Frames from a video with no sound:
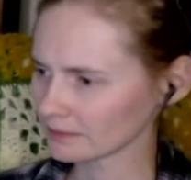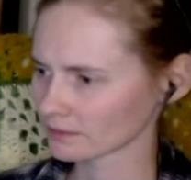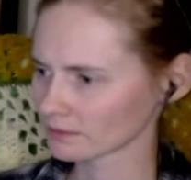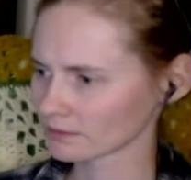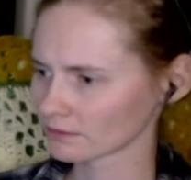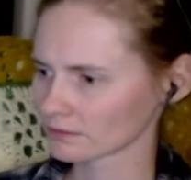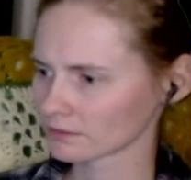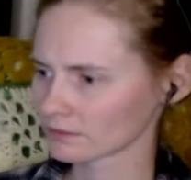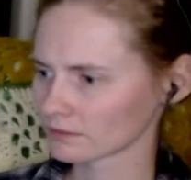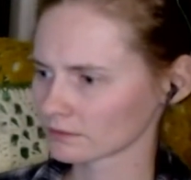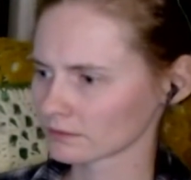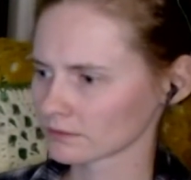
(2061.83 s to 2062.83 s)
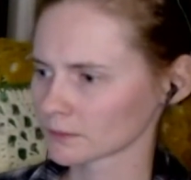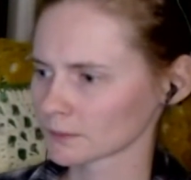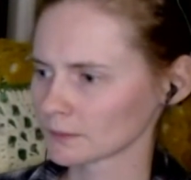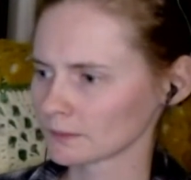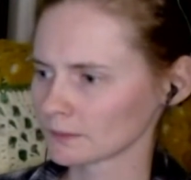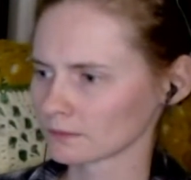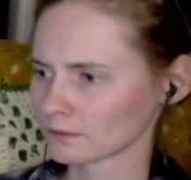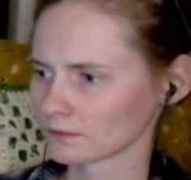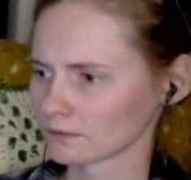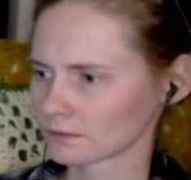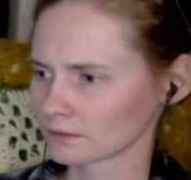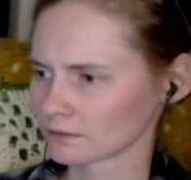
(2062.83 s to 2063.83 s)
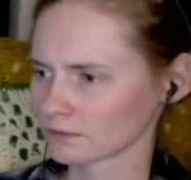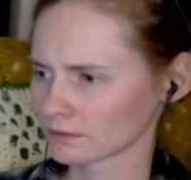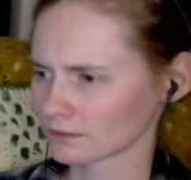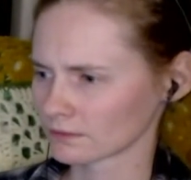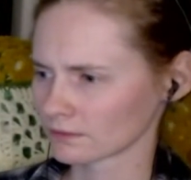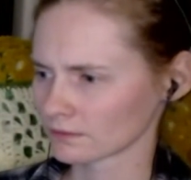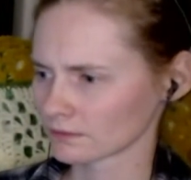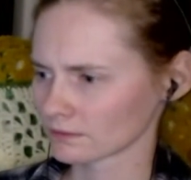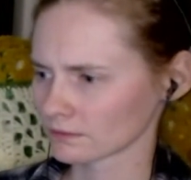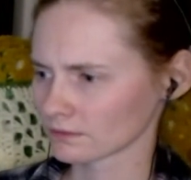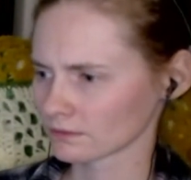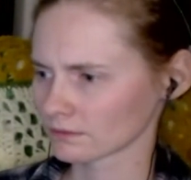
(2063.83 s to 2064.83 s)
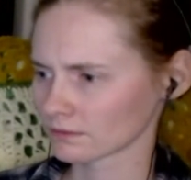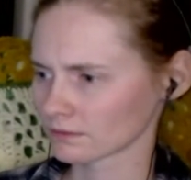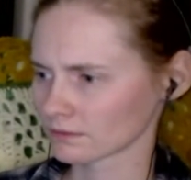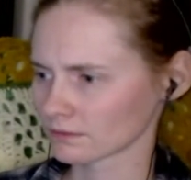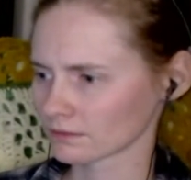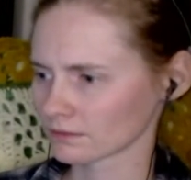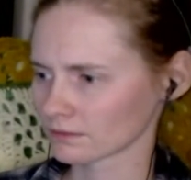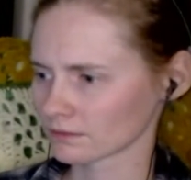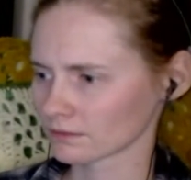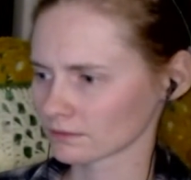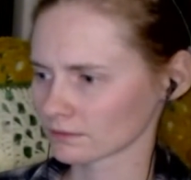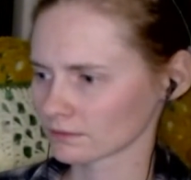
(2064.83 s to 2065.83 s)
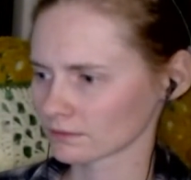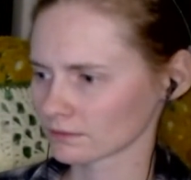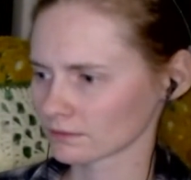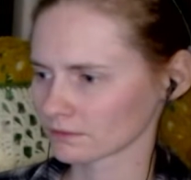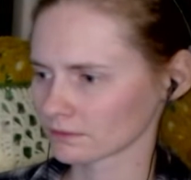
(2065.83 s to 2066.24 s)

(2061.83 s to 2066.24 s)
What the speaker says: (no one is talking)